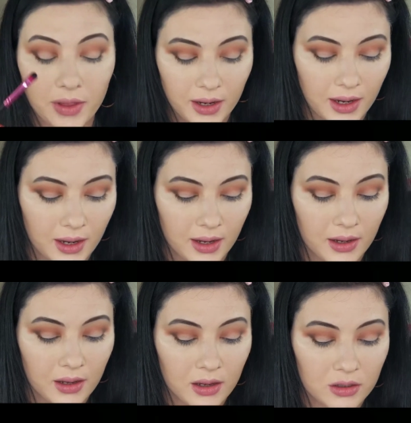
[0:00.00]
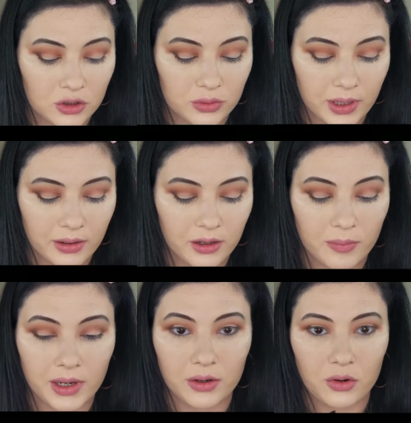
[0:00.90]
that guy directly on
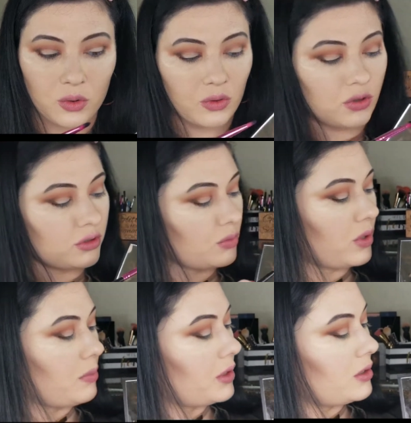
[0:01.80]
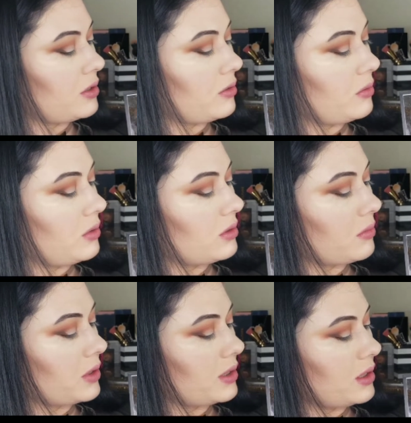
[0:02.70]
my inner corners. And what I'm going to do is I'm
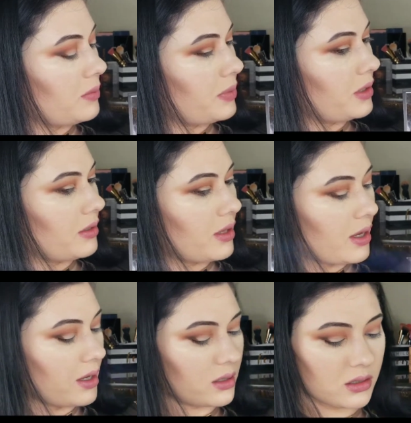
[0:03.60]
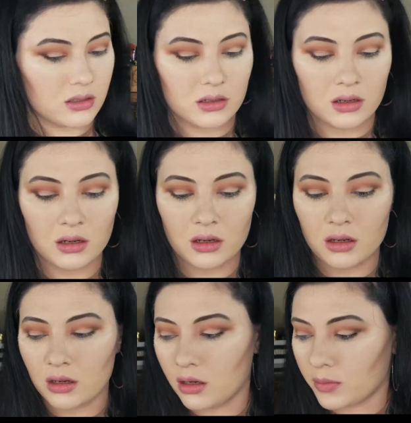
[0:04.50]
going to dip into that,
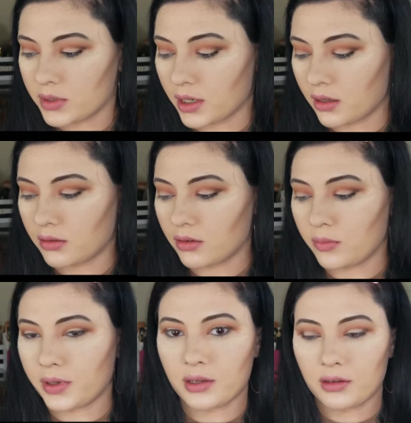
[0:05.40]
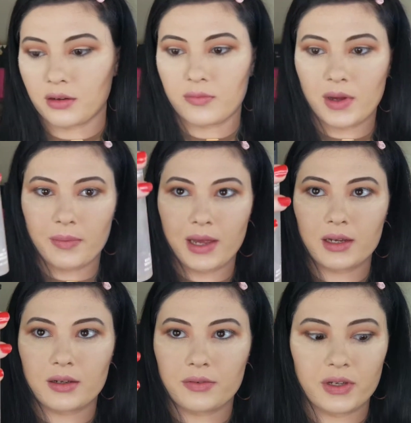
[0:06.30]
take a little bit of my
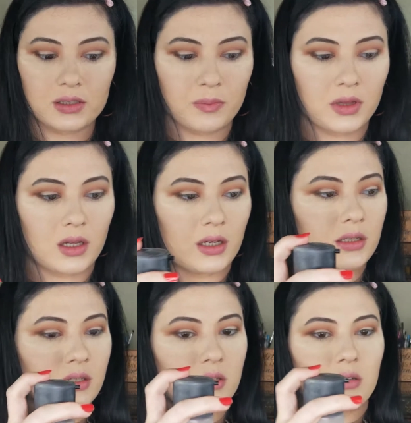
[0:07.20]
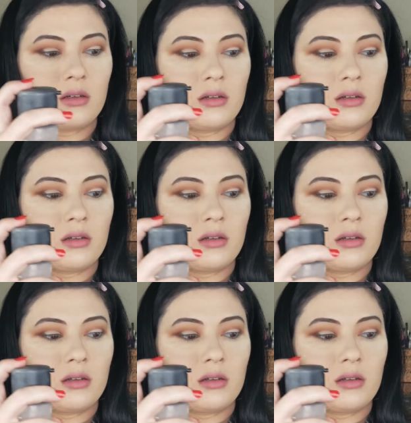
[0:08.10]
MAC Fix Plus,